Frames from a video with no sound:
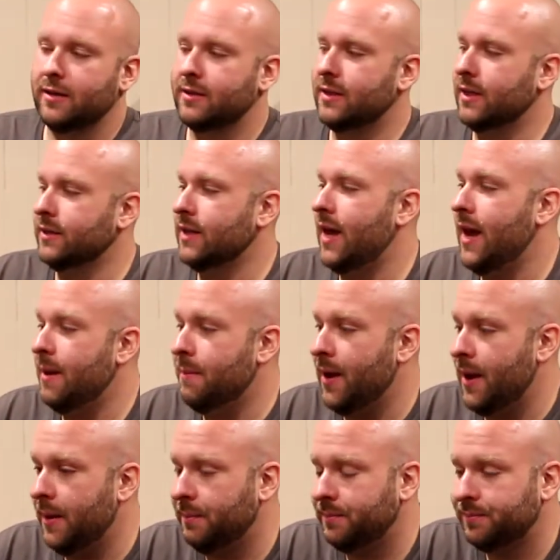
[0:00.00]
says, "Hey
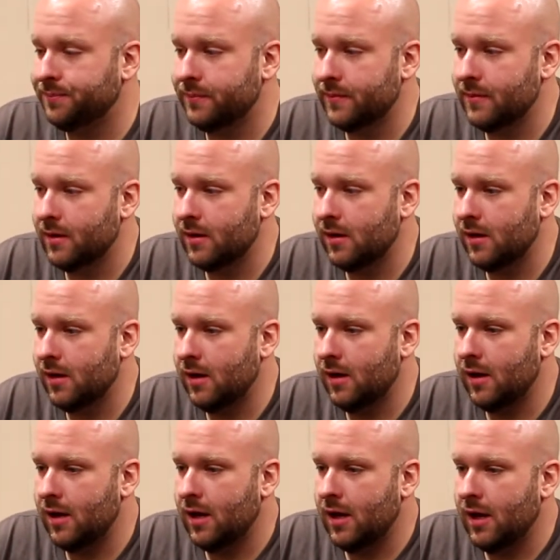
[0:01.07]
man,
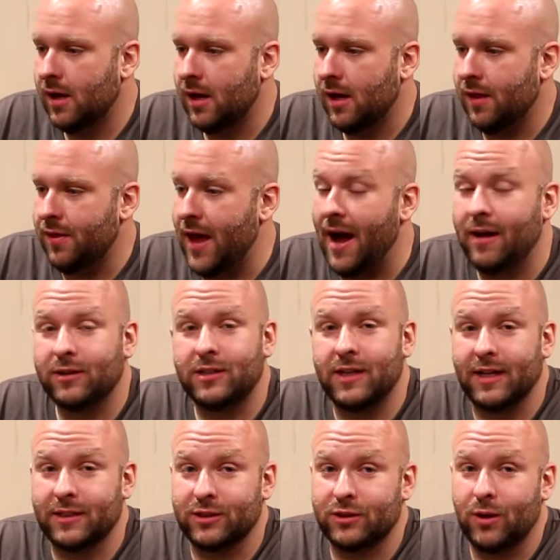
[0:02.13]
the house
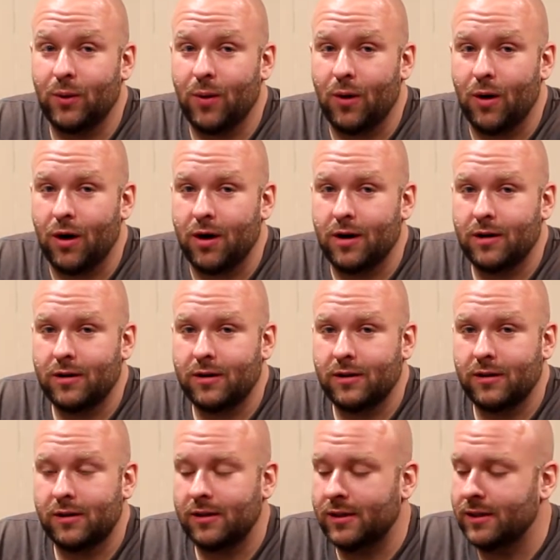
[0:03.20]
next door,
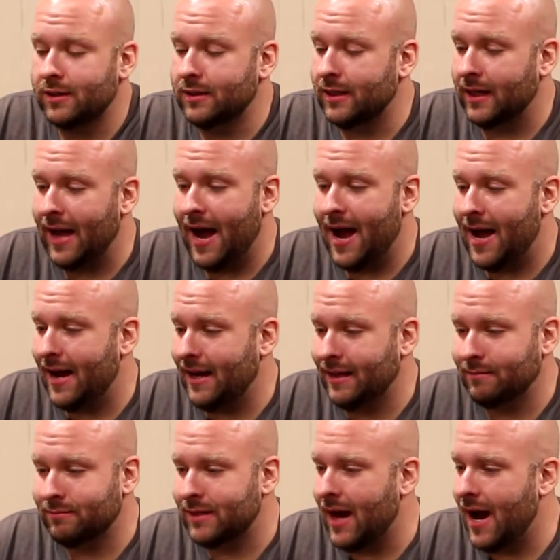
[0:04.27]
the guy
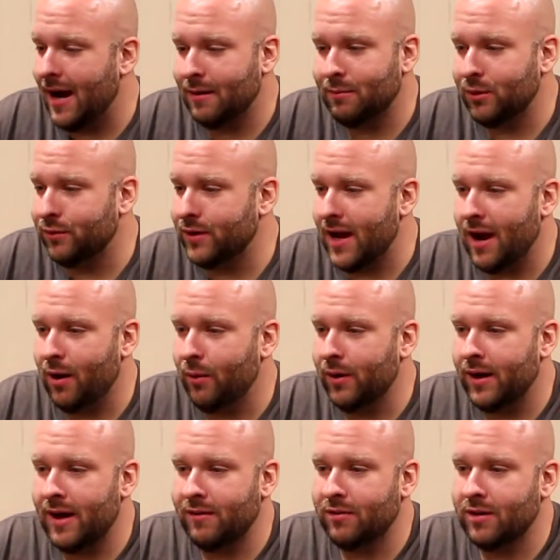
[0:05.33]
died, moved out,
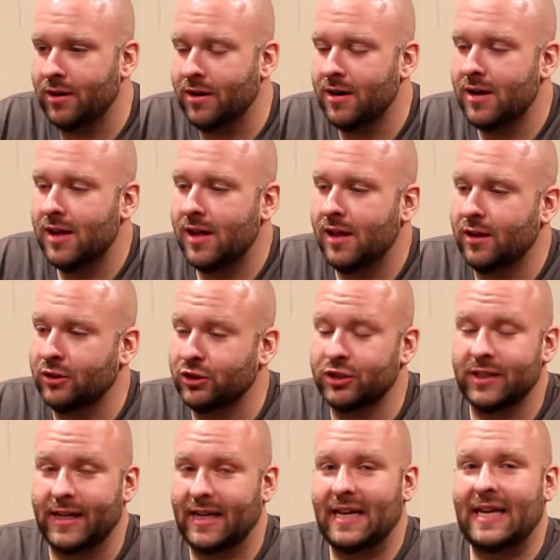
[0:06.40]
whatever. There's just
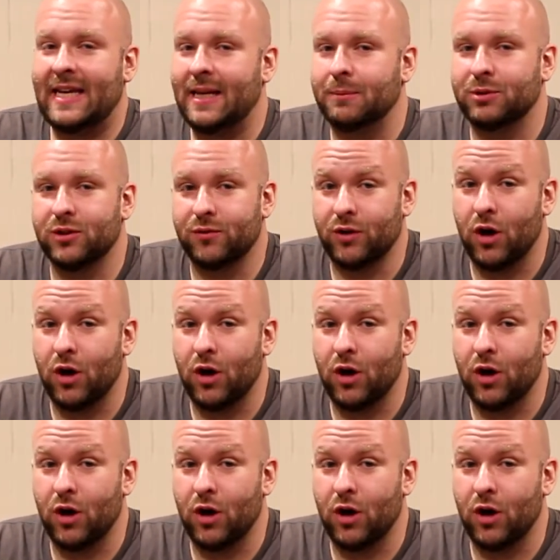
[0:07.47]
like heaps of